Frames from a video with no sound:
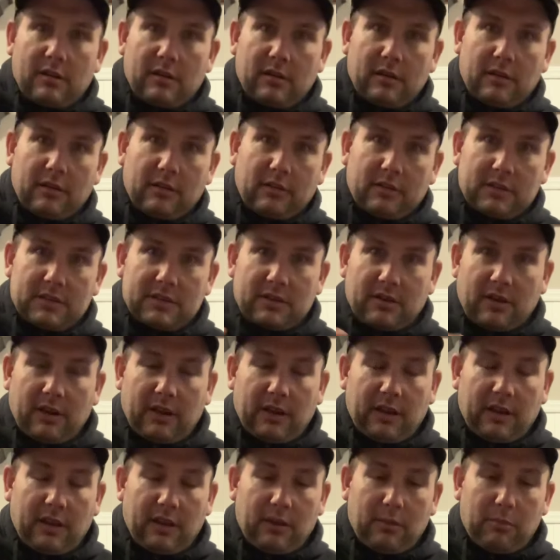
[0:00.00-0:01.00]
On the side
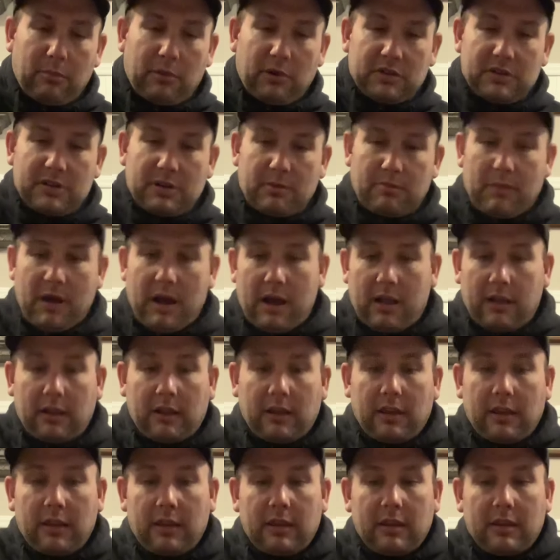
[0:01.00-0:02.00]
here, a bunch of
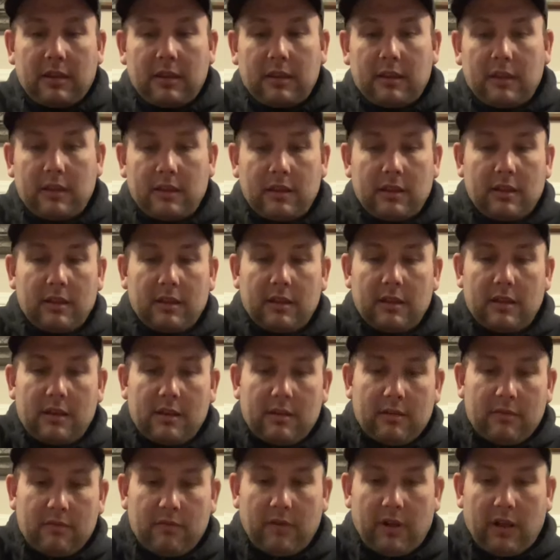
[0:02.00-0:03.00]
MOLLE,
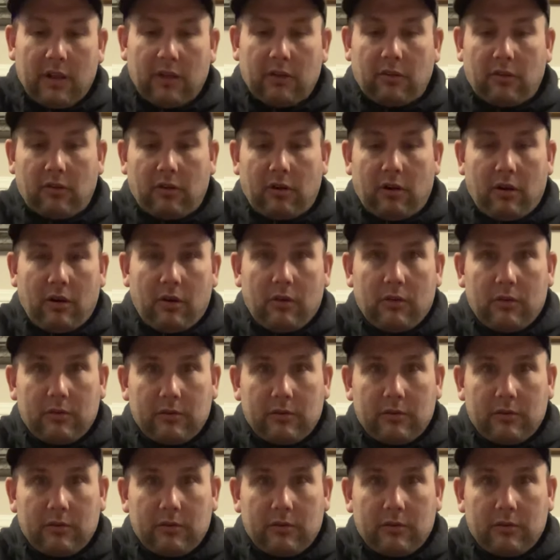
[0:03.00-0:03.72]
Velcro.